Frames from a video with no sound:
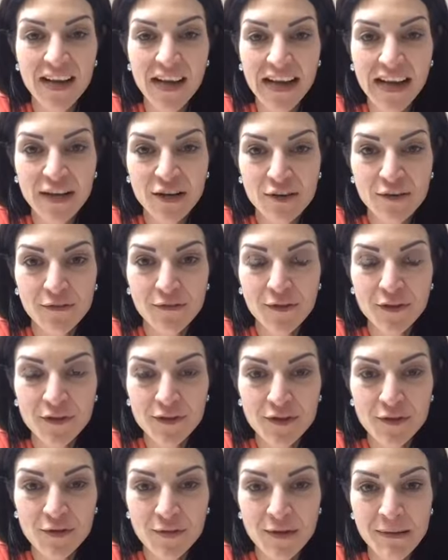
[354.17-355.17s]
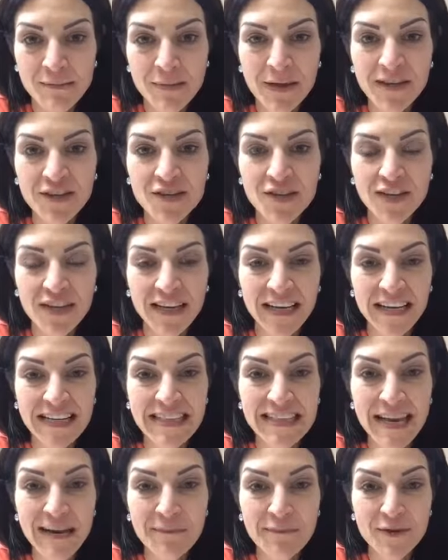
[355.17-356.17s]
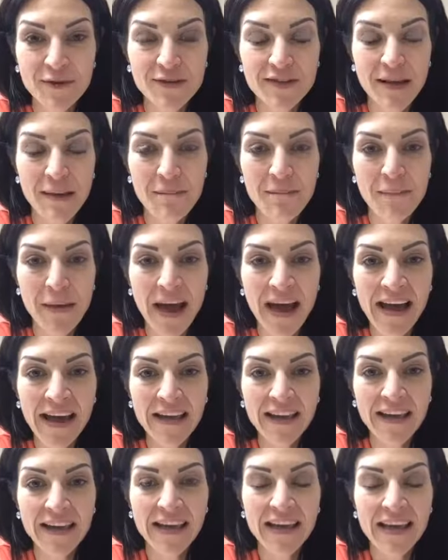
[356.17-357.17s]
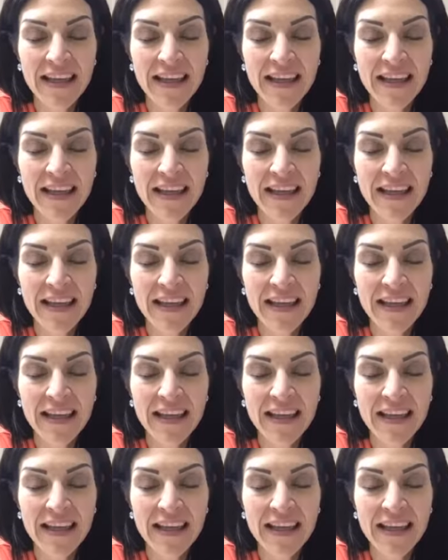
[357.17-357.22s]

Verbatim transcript: In your first three months, you're going to get 10% back